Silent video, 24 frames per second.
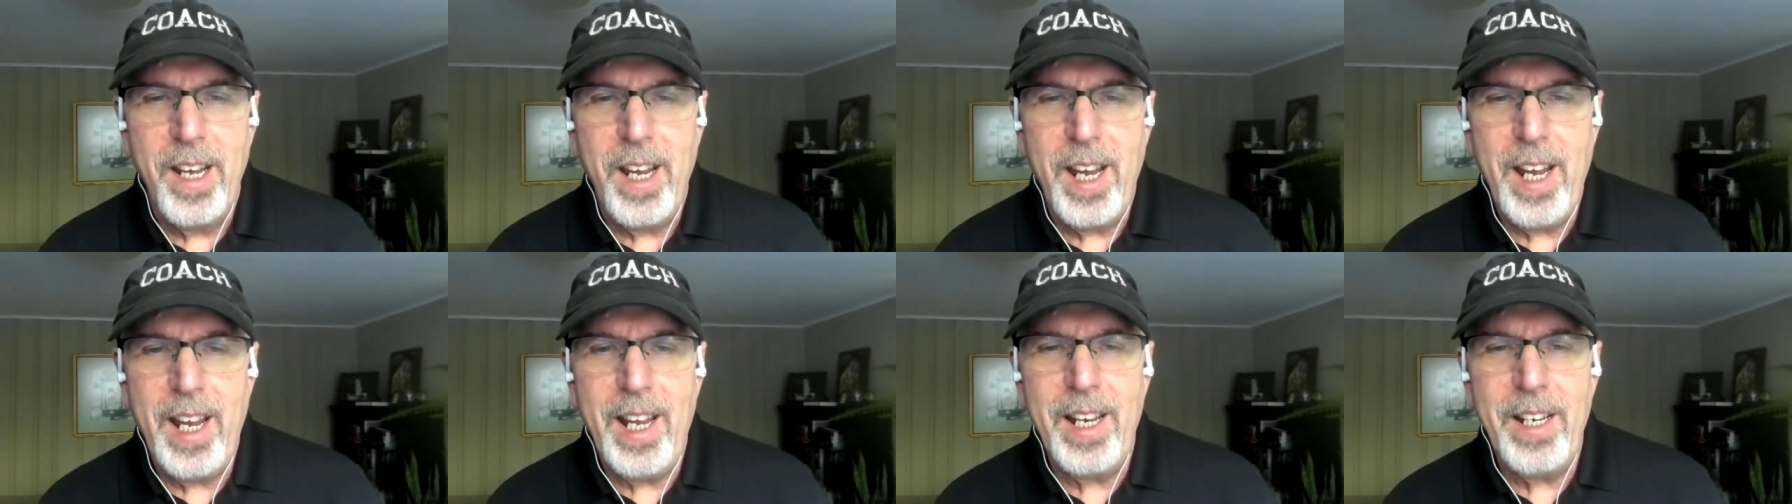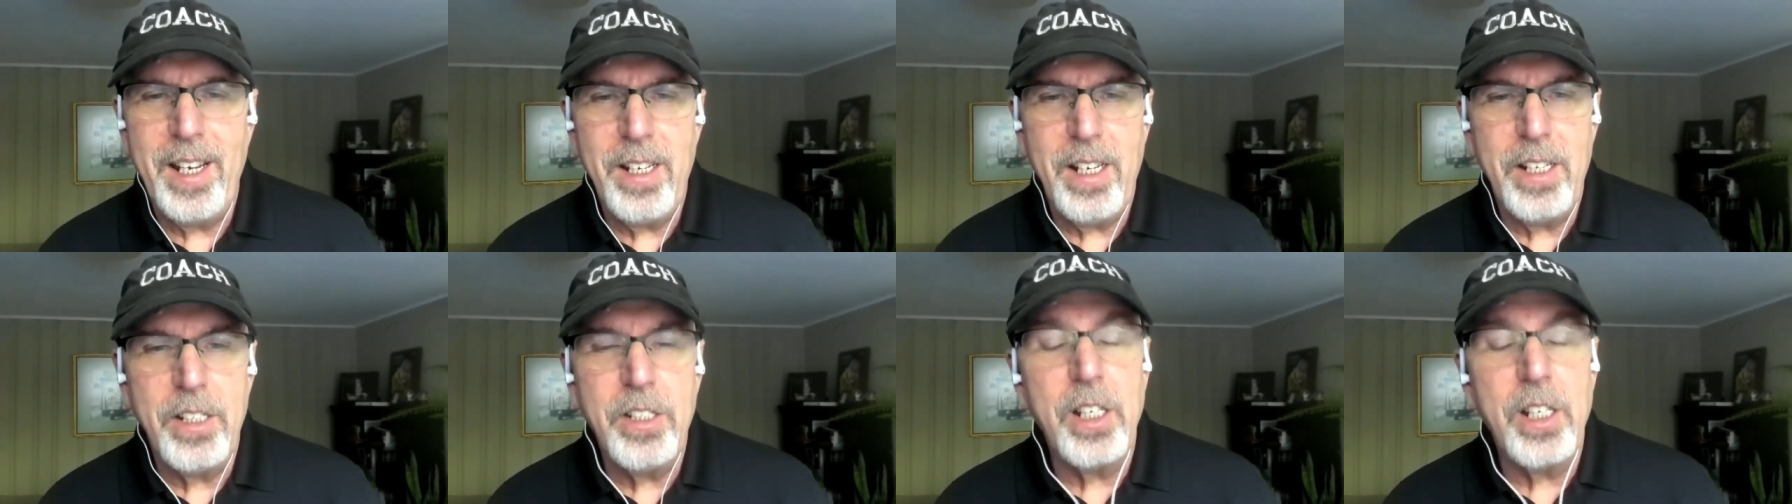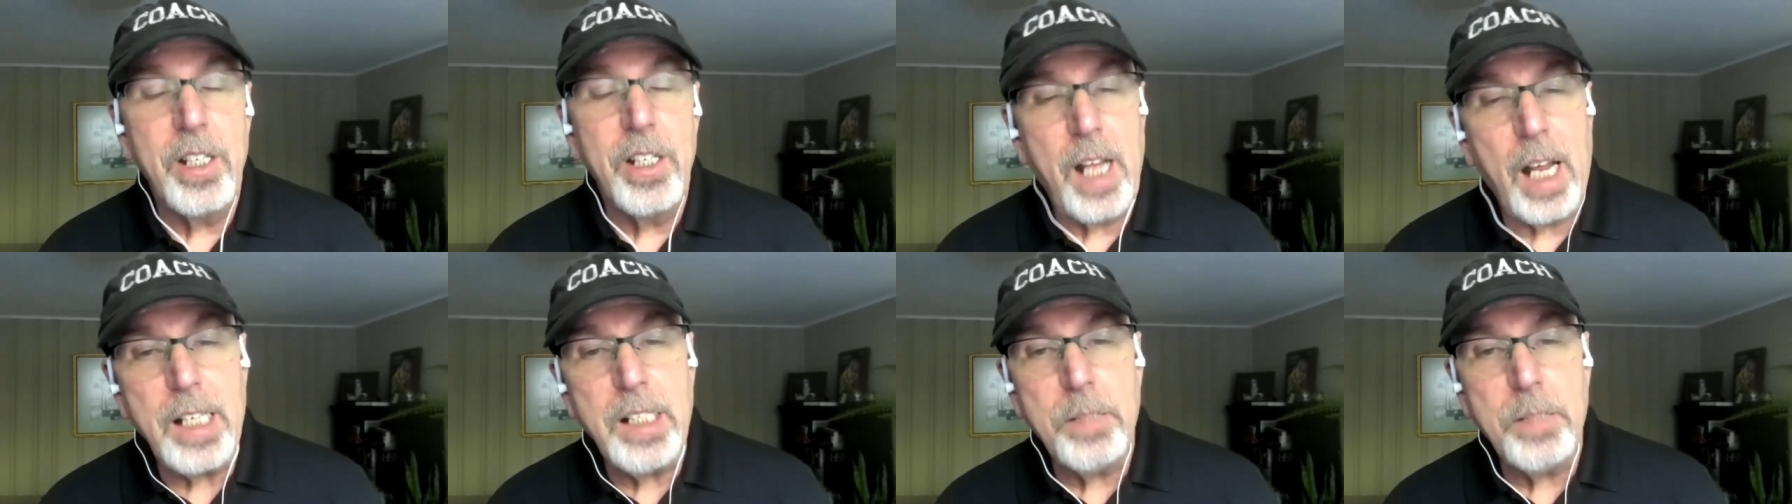and it's a
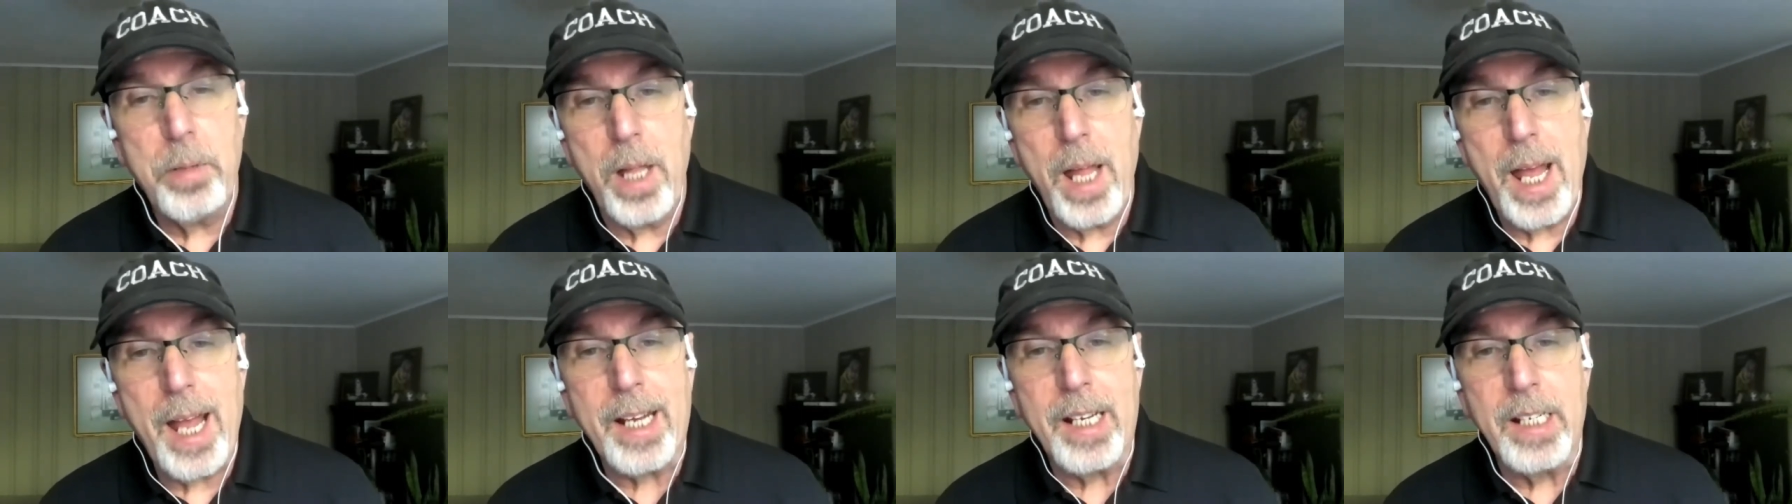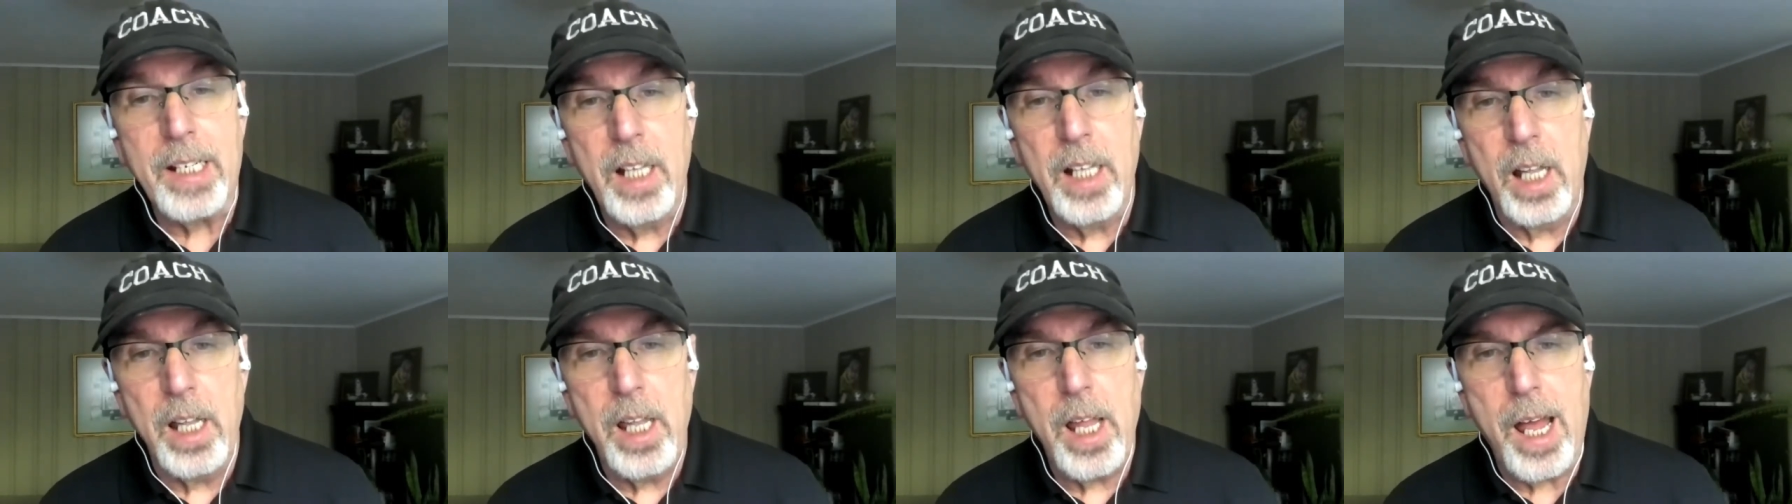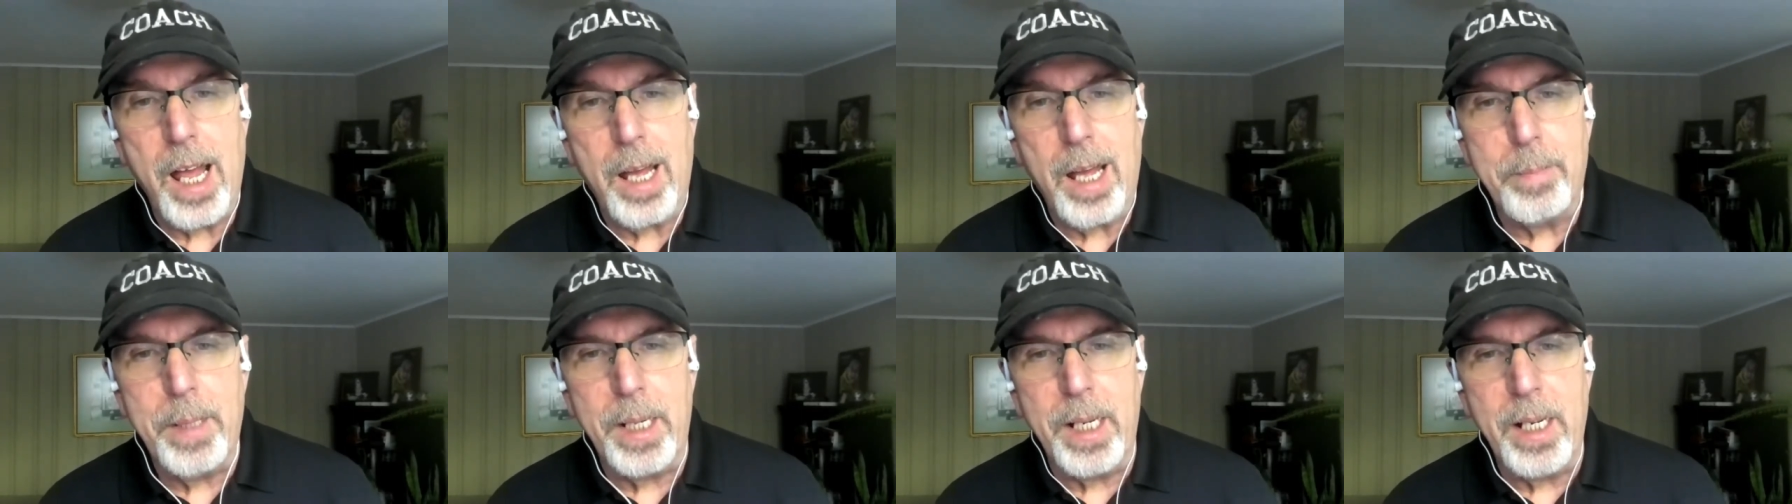nice plaque in the
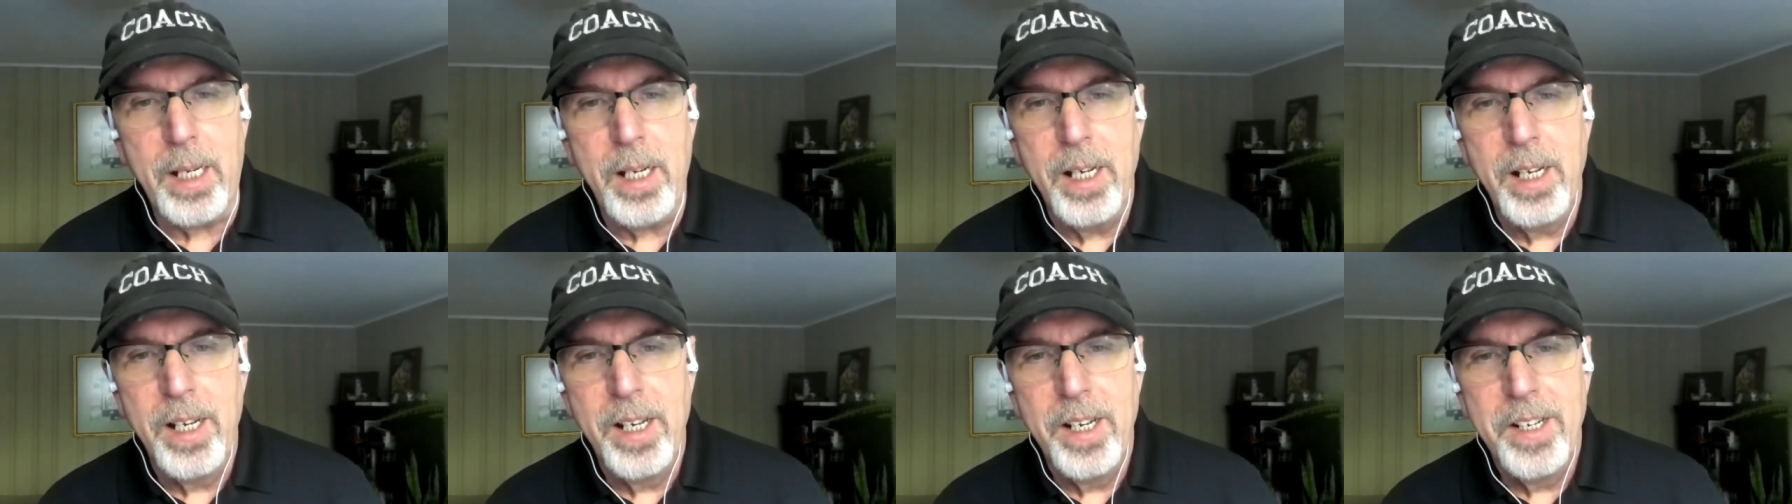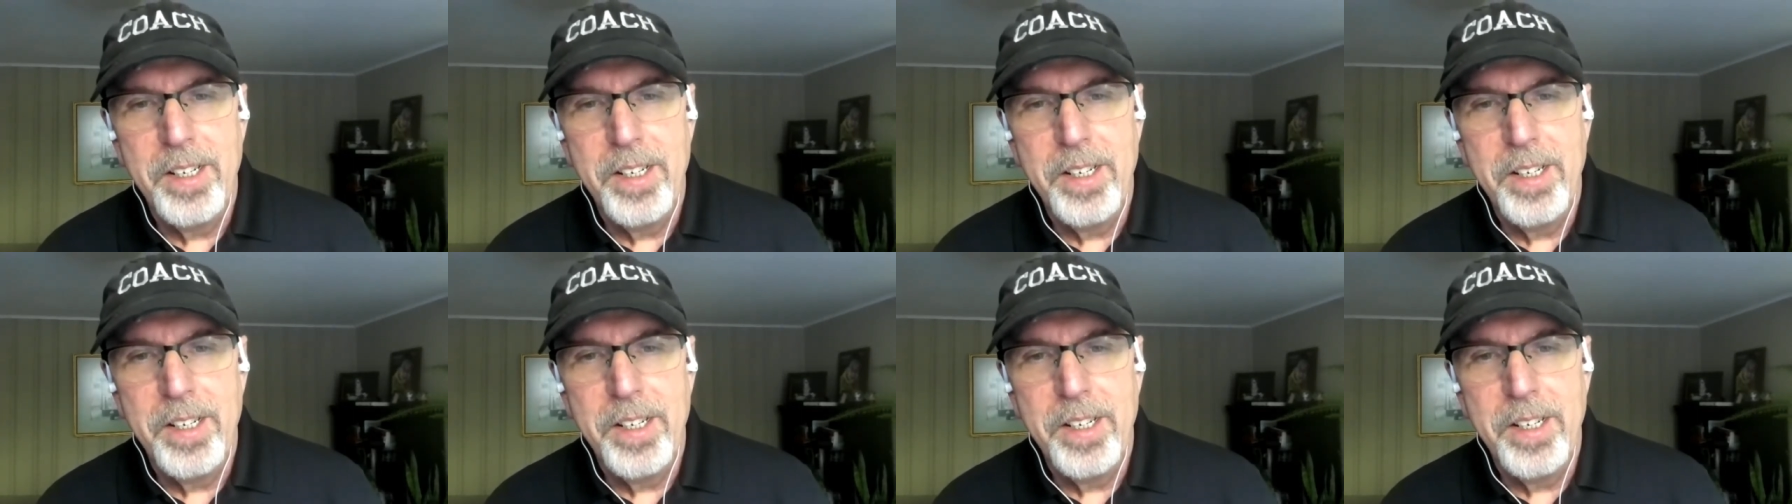lobby,